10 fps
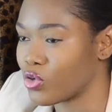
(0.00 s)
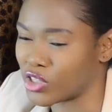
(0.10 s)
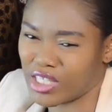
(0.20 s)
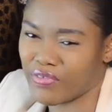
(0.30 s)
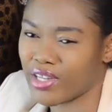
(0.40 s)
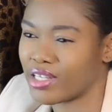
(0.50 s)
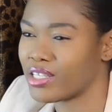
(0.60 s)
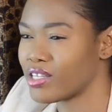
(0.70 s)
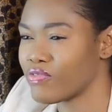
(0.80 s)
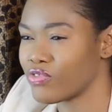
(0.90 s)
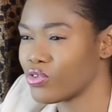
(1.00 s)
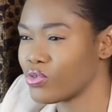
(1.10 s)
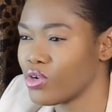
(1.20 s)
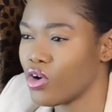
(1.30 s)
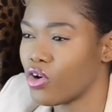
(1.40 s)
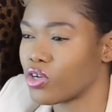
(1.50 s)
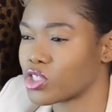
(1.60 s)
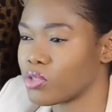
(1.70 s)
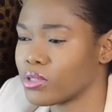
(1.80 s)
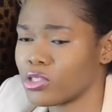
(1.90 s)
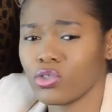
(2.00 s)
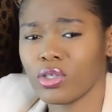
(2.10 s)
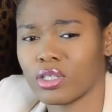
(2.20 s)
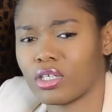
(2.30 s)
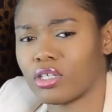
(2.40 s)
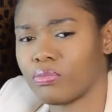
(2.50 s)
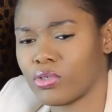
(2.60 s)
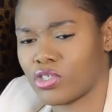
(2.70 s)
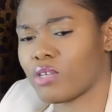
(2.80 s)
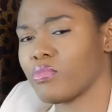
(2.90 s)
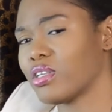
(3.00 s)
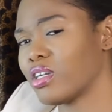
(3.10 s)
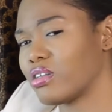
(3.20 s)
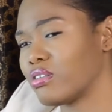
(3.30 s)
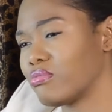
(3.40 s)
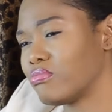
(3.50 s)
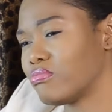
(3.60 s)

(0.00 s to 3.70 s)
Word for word: or she's having an interview or something, not there. But you can be there.